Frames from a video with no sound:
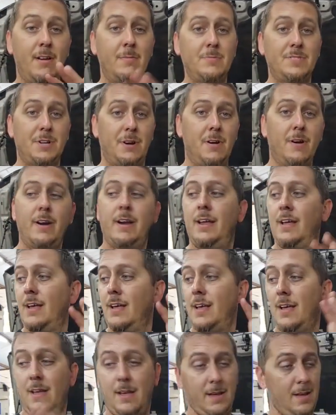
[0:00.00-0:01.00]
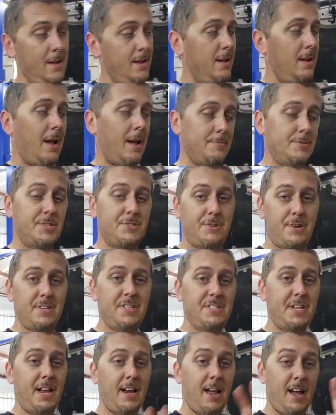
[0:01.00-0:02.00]
I'm sorry. I'm just trying
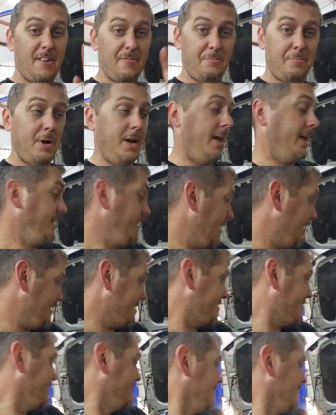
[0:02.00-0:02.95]
to stay alive. But yes,